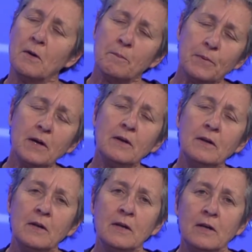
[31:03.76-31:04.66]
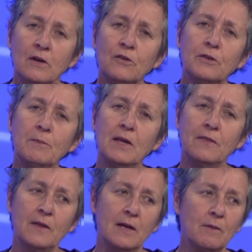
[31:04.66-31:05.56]
But here's the main
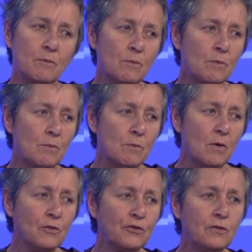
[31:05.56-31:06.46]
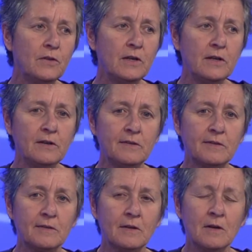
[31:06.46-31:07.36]
thing. Most of
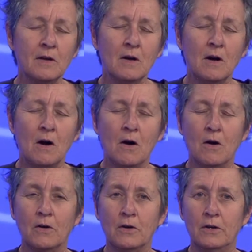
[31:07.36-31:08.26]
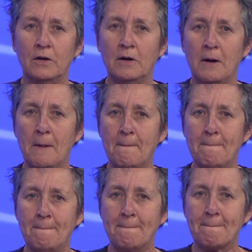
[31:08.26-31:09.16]
these are going
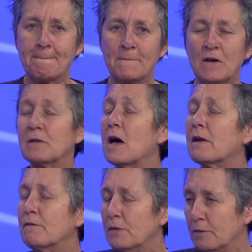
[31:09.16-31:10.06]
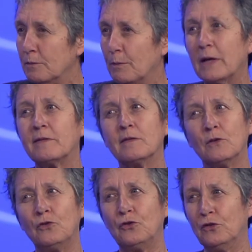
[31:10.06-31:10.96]
to, a lot of the best
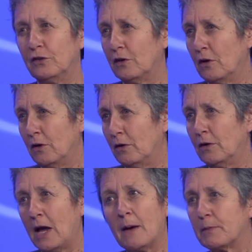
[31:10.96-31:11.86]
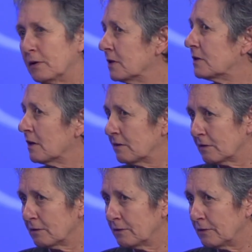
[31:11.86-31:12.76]
solutions are capital
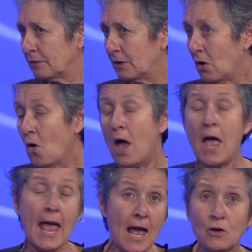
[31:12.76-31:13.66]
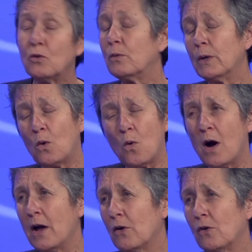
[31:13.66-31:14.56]
intensive and or
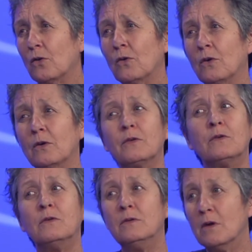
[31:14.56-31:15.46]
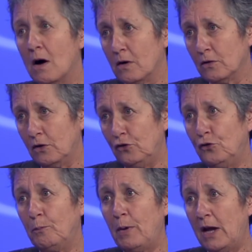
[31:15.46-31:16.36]
require knowledge,
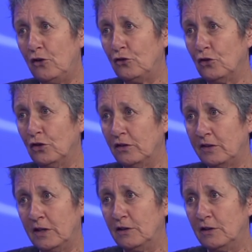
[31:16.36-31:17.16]
patience,